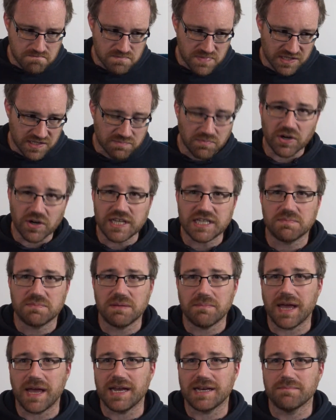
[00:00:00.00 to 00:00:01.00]
There's money to
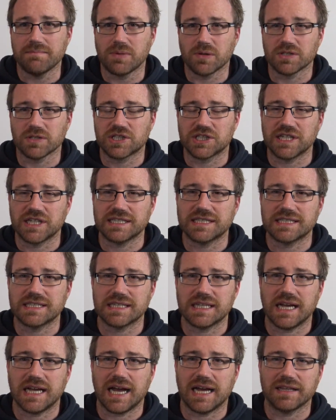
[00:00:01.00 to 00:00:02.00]
be made in bullshit,
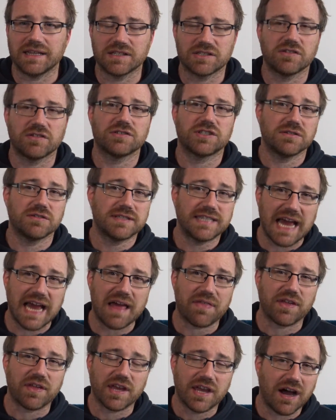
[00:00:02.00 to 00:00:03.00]
and there's also
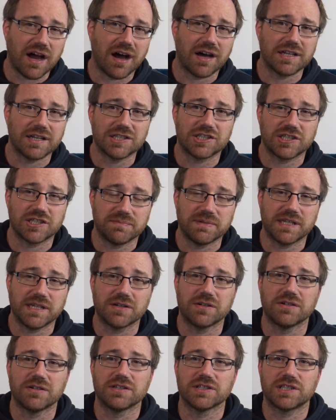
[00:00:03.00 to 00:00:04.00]
death and carnage to be
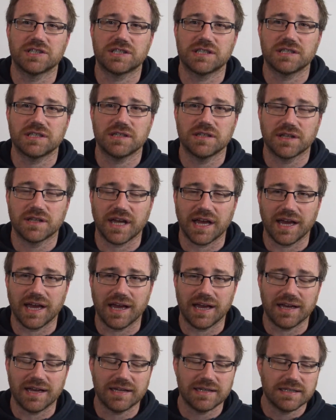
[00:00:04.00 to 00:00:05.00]
caused
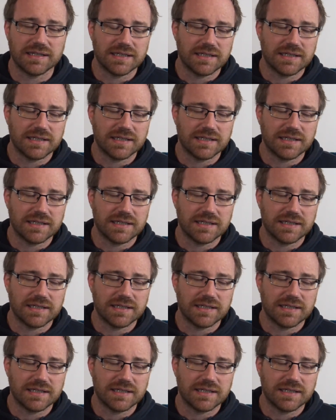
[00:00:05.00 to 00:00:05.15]
there.